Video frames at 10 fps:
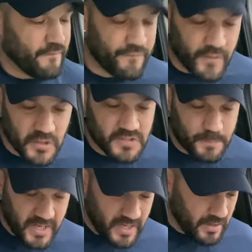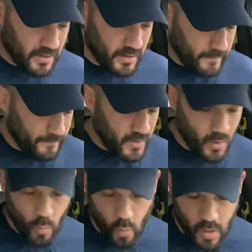1 Peter
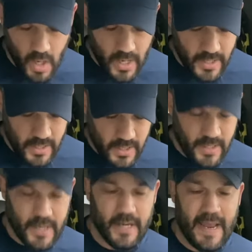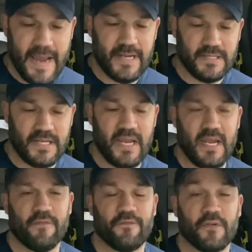1 and
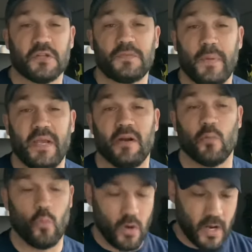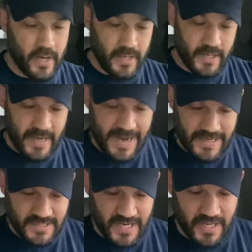18. 1 Peter 1 and
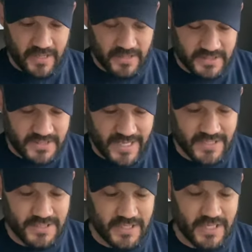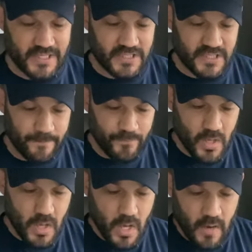18. It says this.
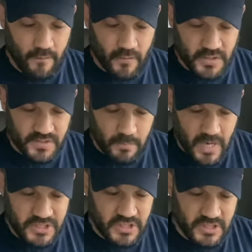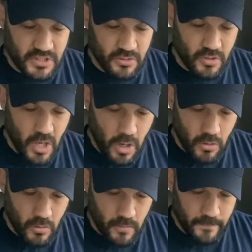For as much as you
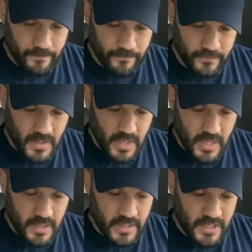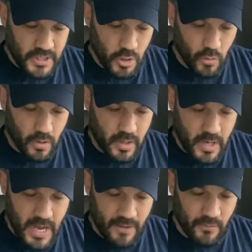know that you were
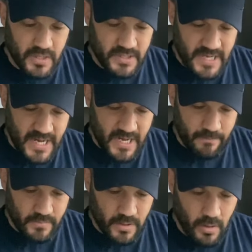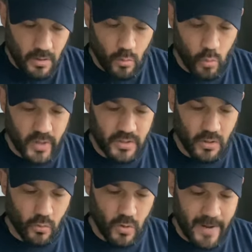not redeemed with
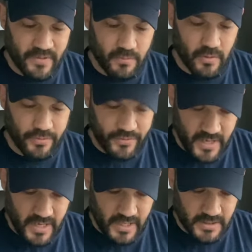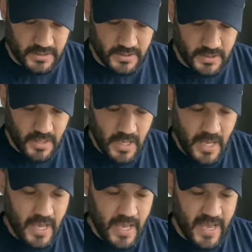corruptible things,
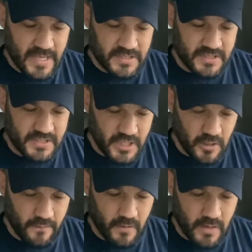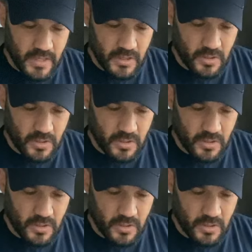as silver and